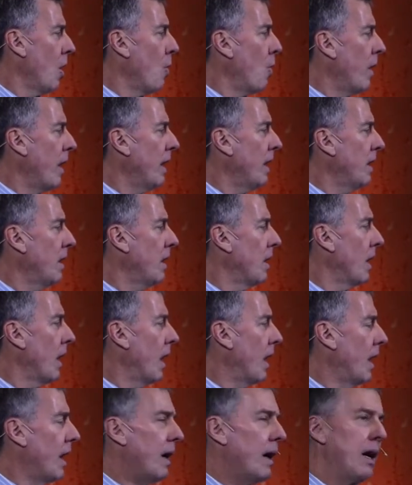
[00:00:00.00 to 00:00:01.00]
When
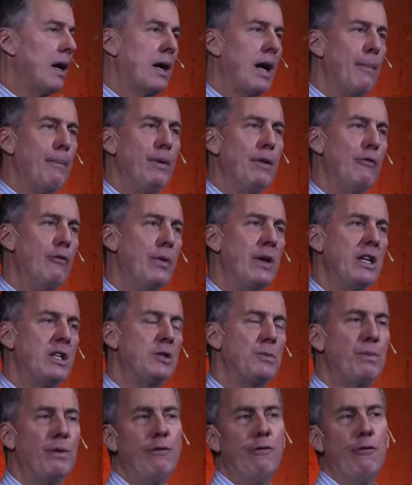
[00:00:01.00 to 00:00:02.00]
a couple of
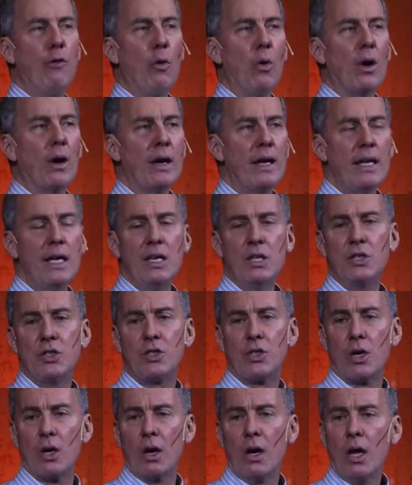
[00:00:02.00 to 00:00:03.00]
weeks before
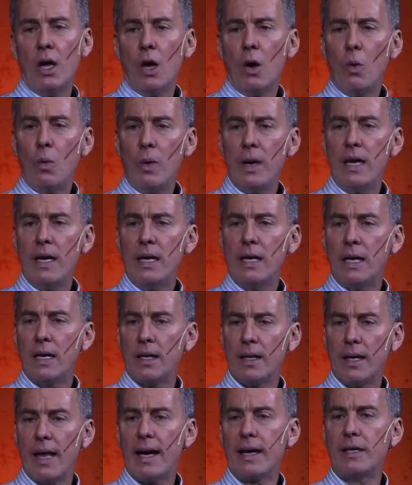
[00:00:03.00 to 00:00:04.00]
Easter, we
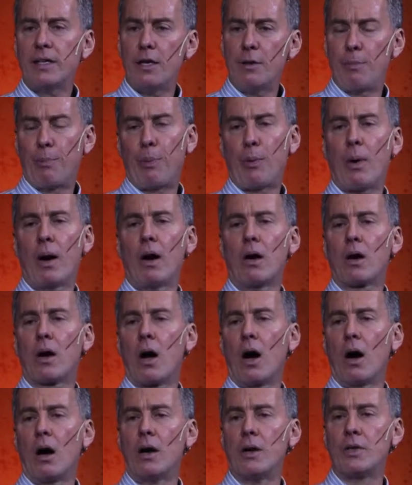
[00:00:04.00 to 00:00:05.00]
collected prayer
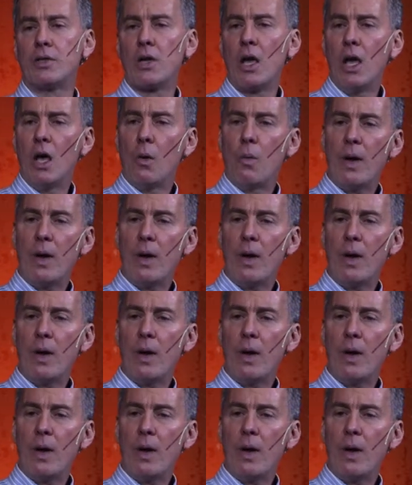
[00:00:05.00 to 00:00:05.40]
cards.